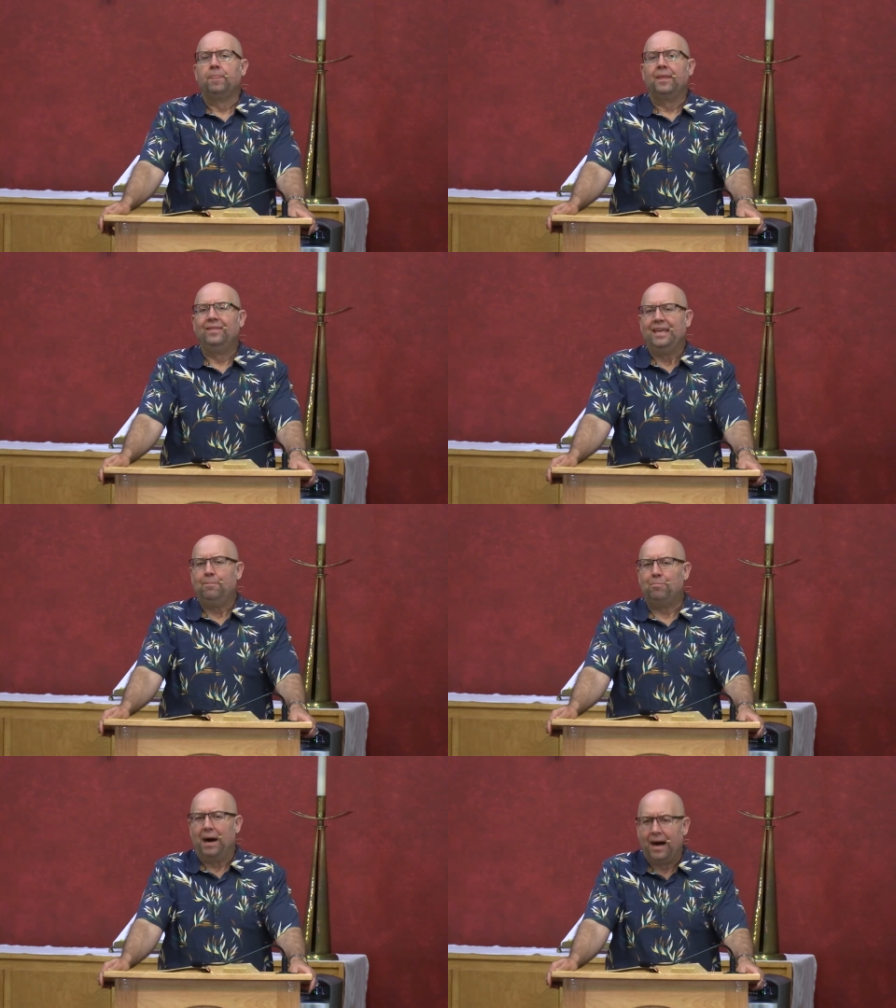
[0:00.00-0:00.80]

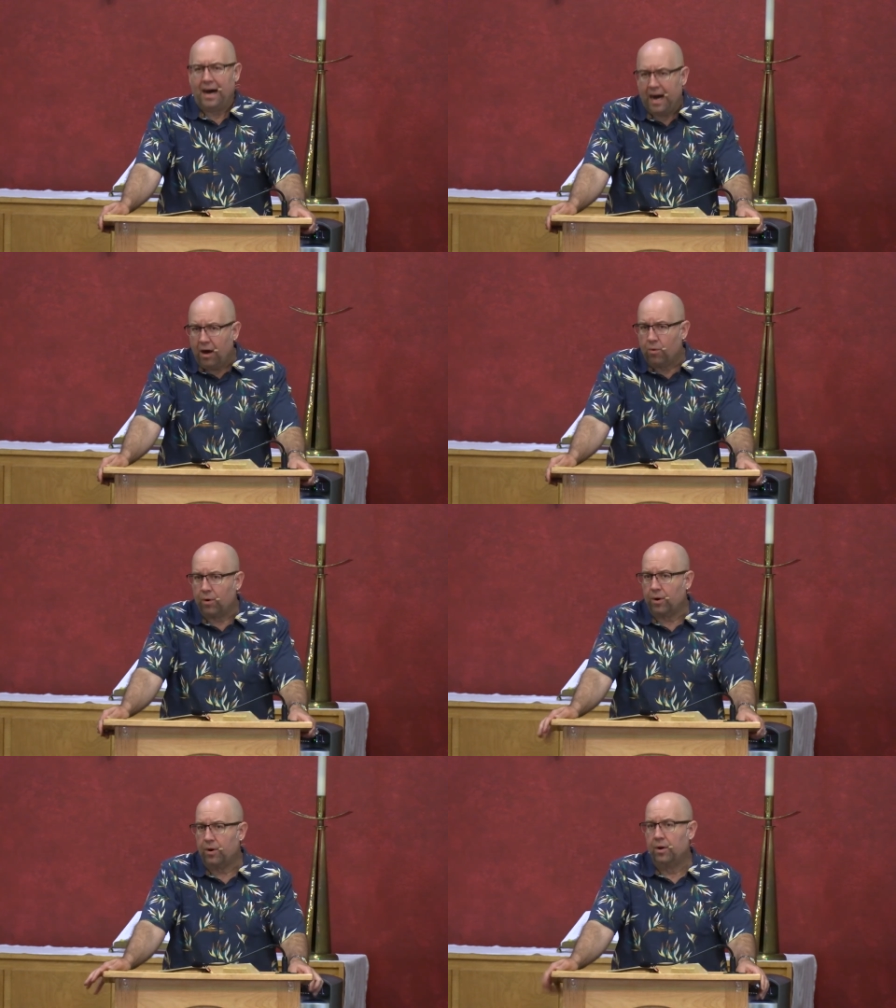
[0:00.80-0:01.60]
the
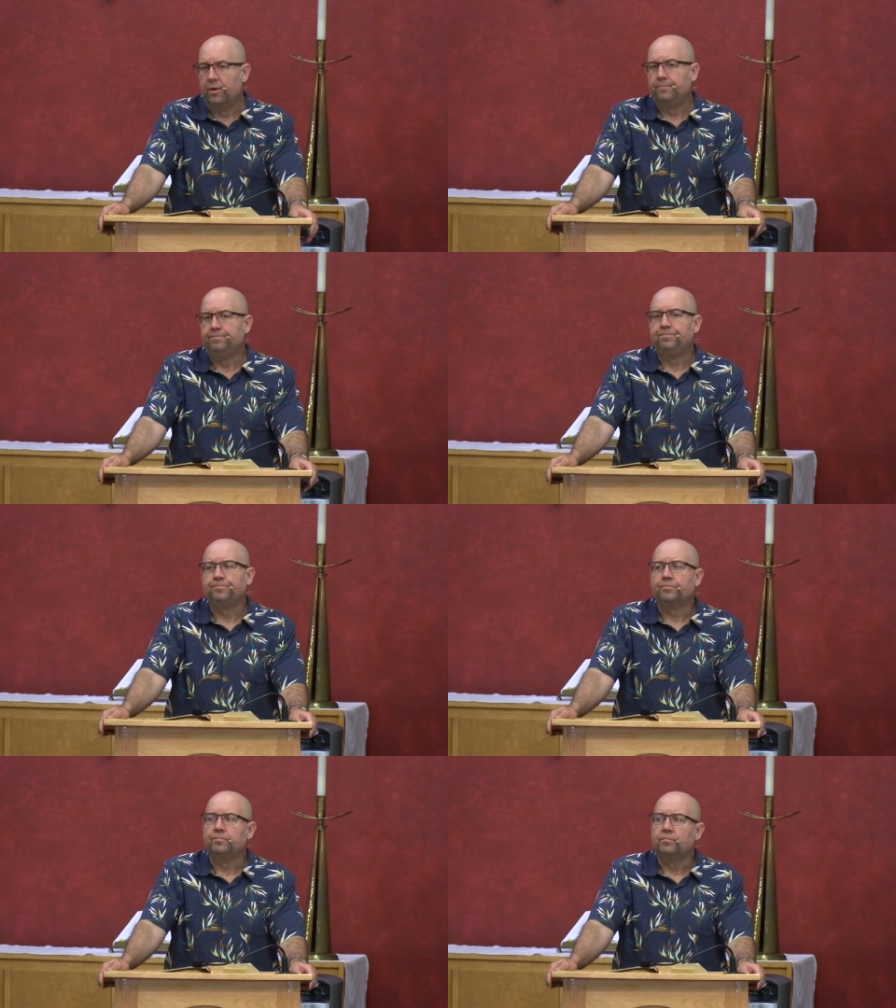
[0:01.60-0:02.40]
power
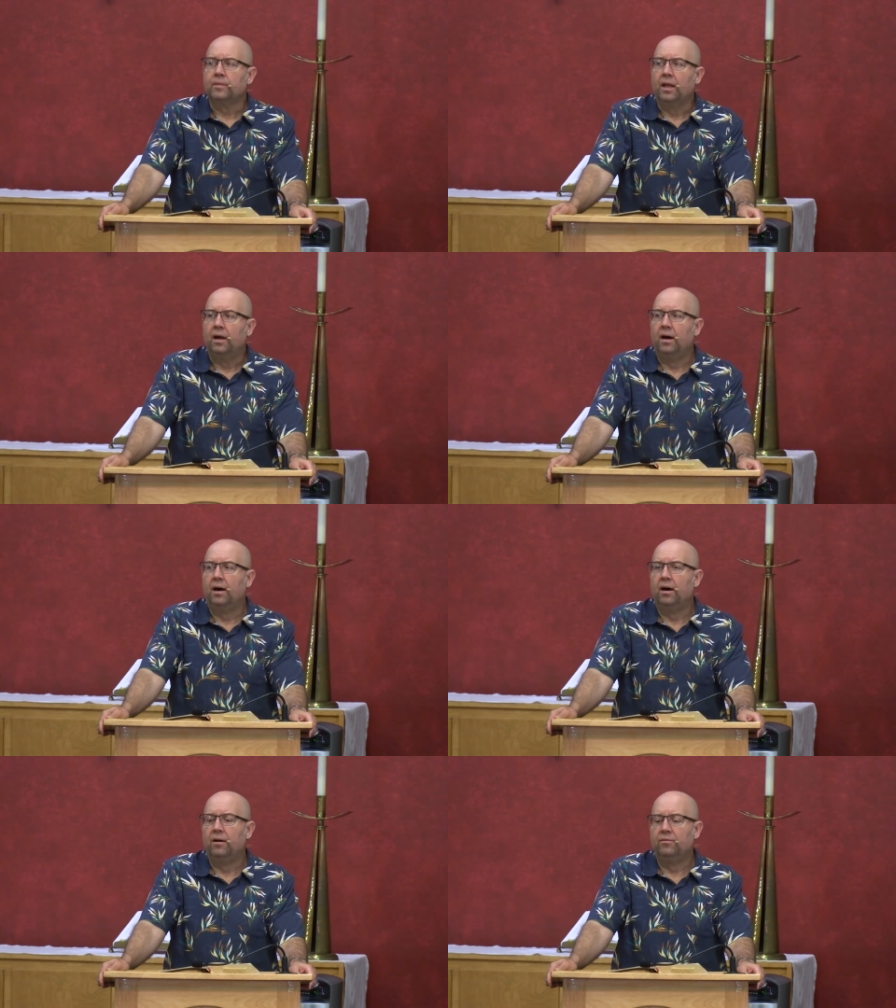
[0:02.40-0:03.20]

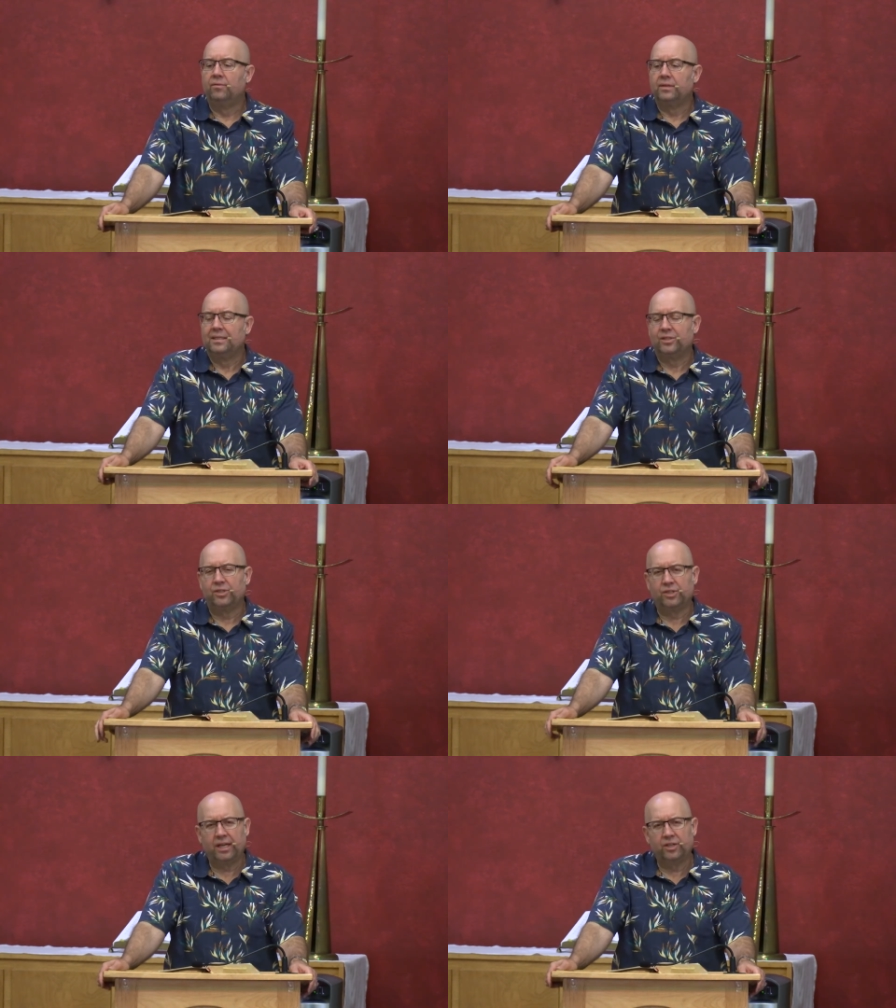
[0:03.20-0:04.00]
of
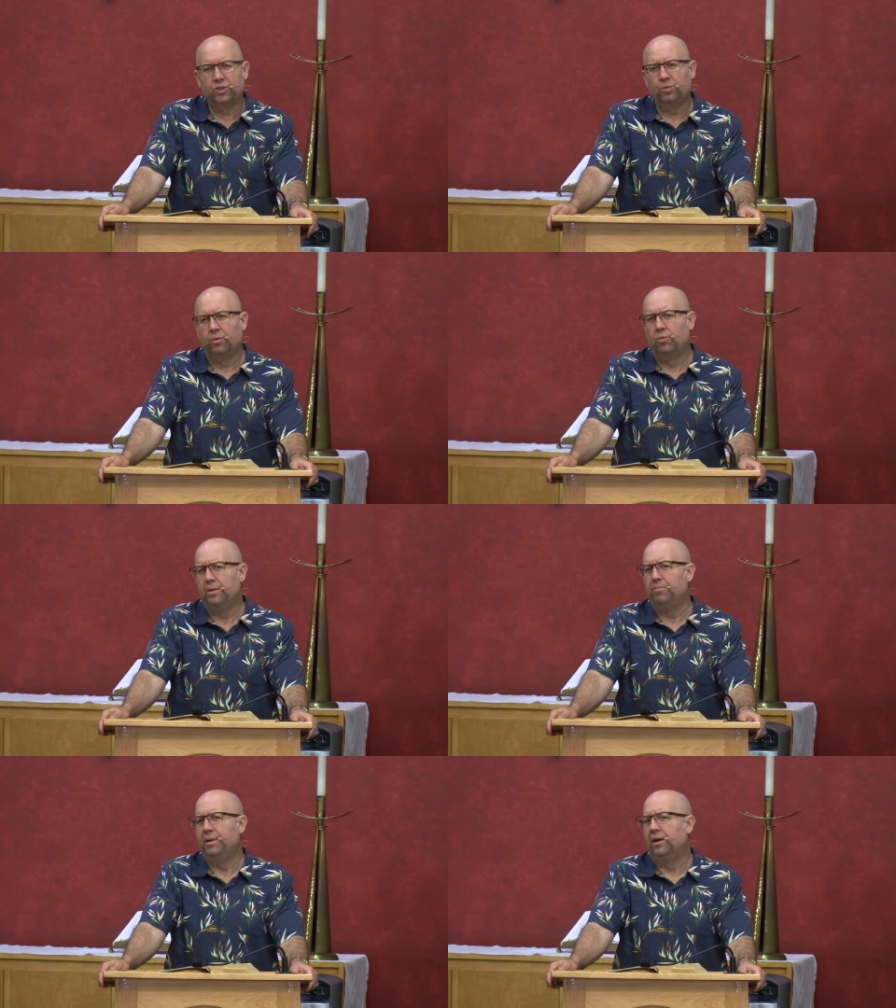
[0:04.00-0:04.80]
sexual
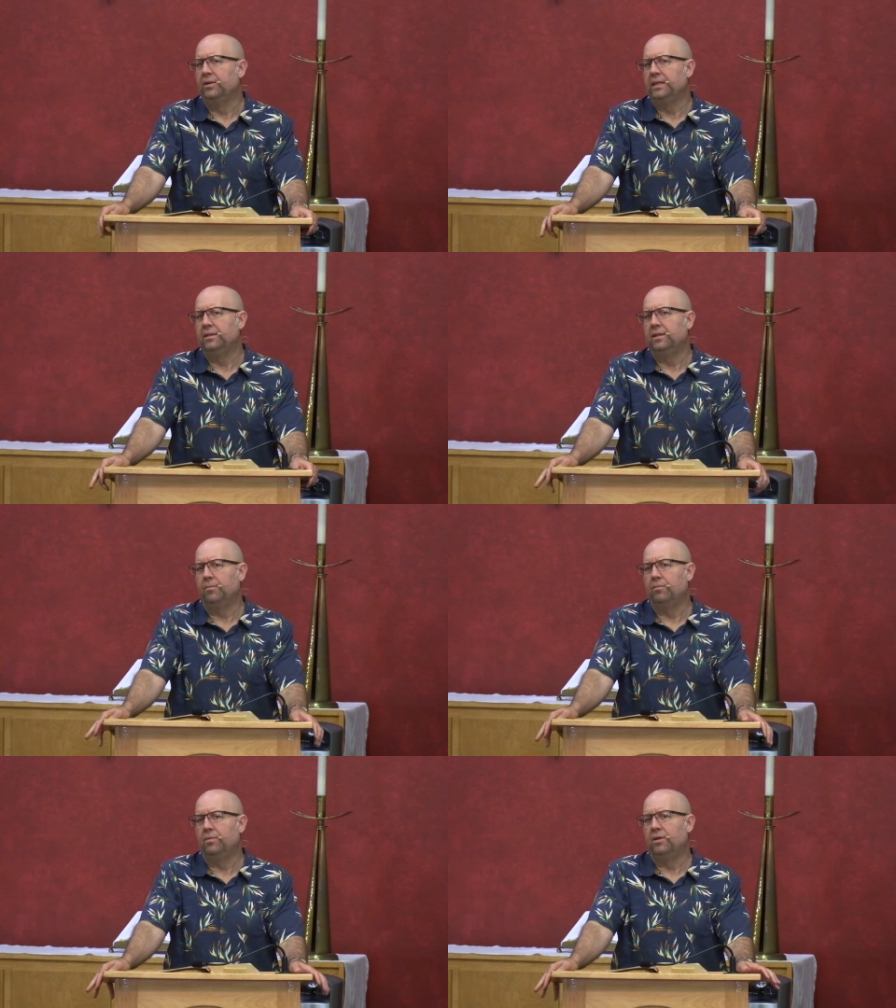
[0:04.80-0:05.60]
rebellion
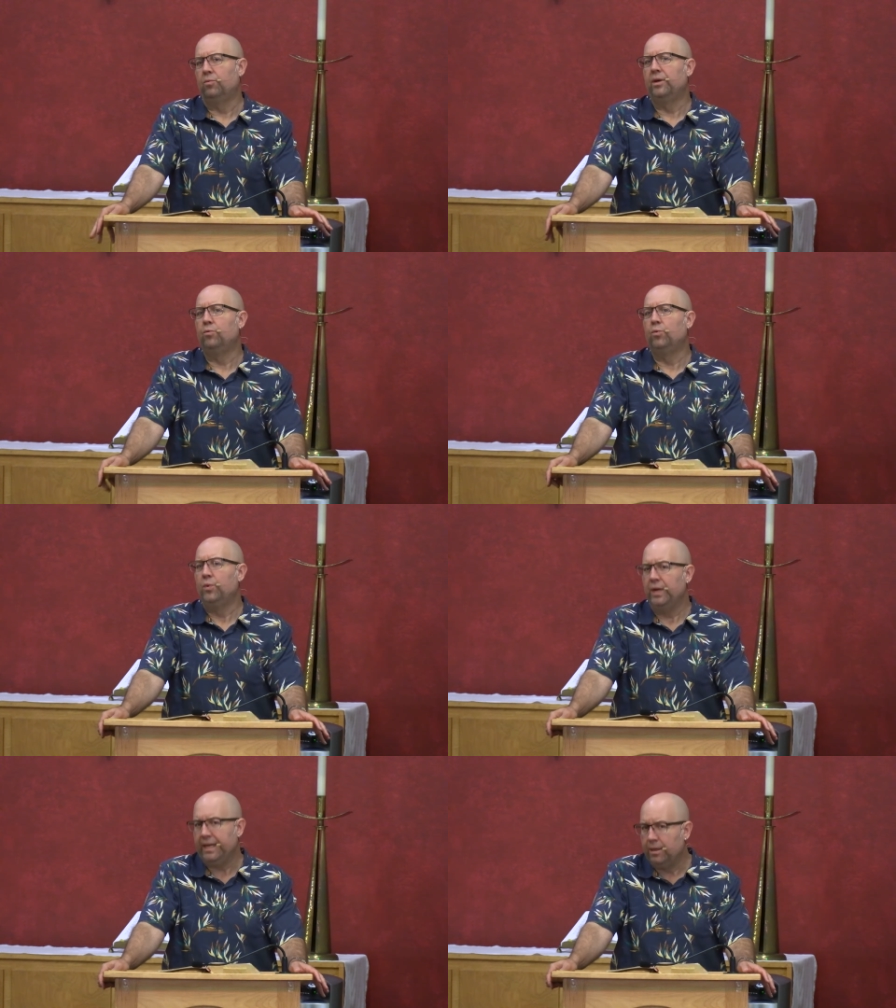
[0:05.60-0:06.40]
that we
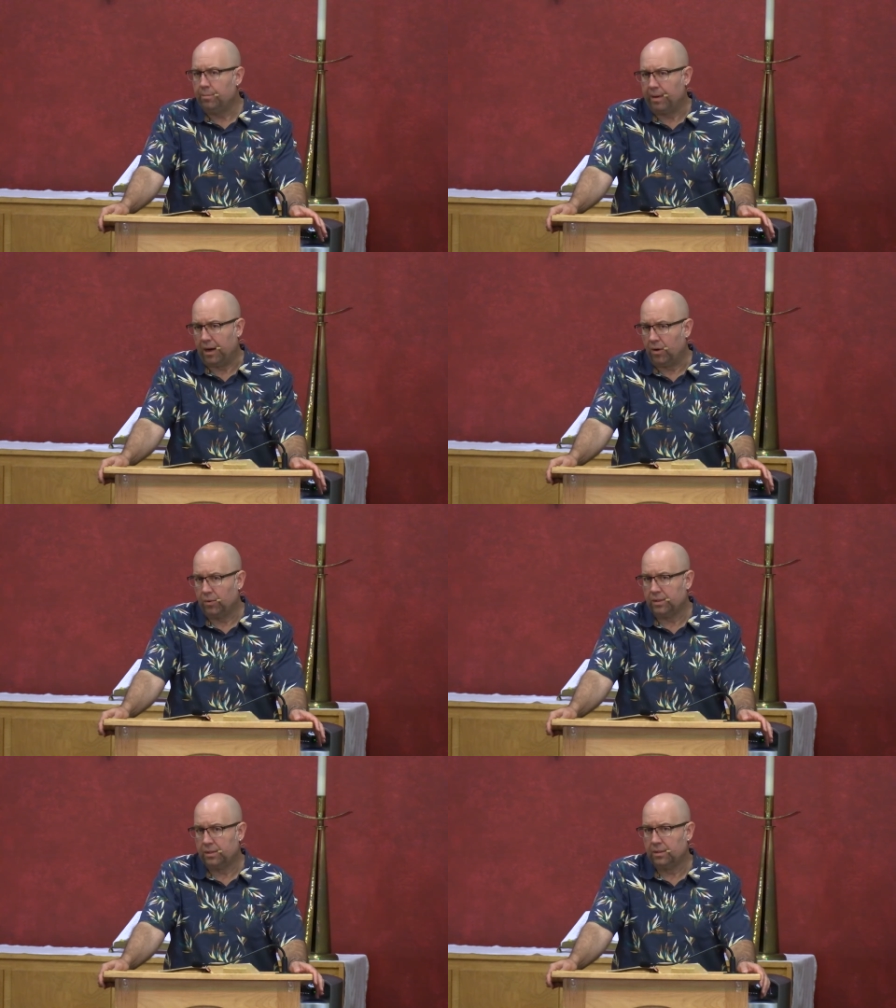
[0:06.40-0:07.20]
read
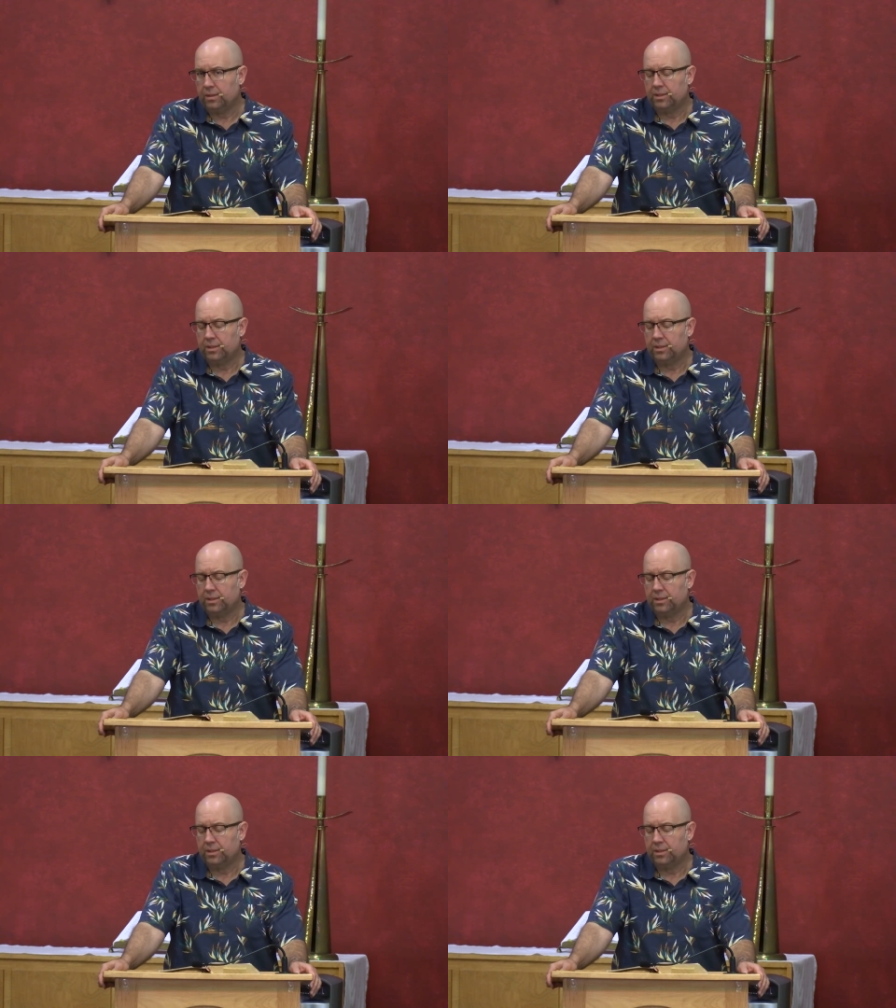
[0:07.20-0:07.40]
about